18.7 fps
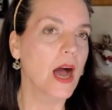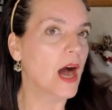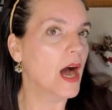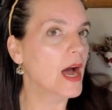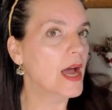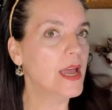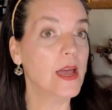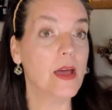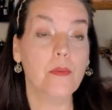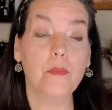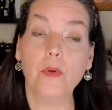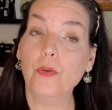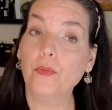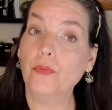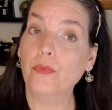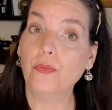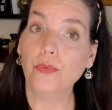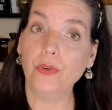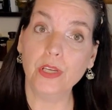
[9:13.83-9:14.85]
I am
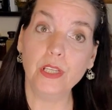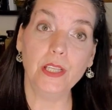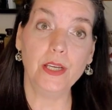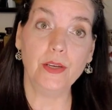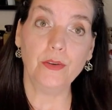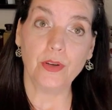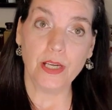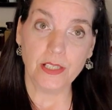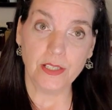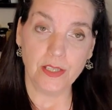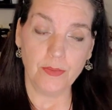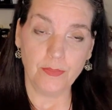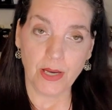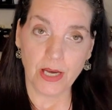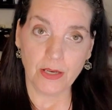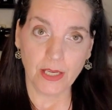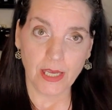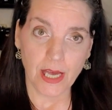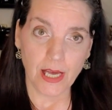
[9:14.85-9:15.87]
really crazy
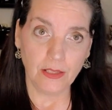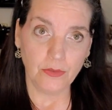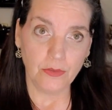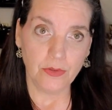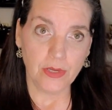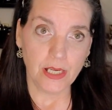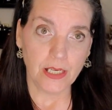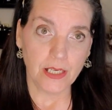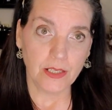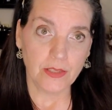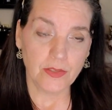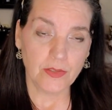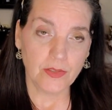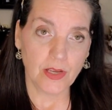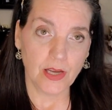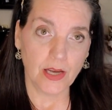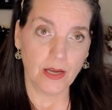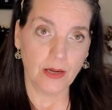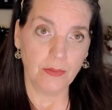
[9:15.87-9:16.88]
about Galleria's,
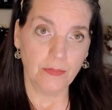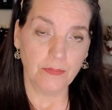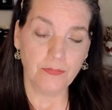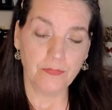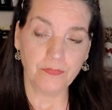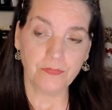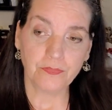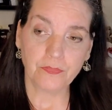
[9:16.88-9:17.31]
um,